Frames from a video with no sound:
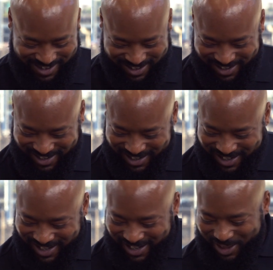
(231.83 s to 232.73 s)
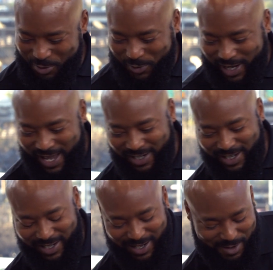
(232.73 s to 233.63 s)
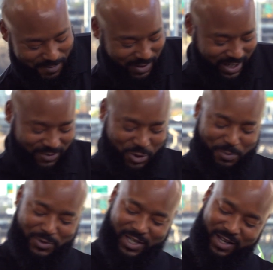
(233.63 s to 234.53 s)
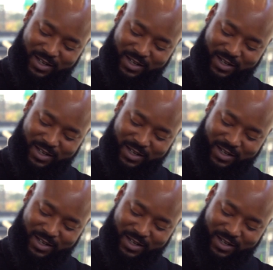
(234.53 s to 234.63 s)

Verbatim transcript: Oh, okay. then we want to add a um, hint of triple sec.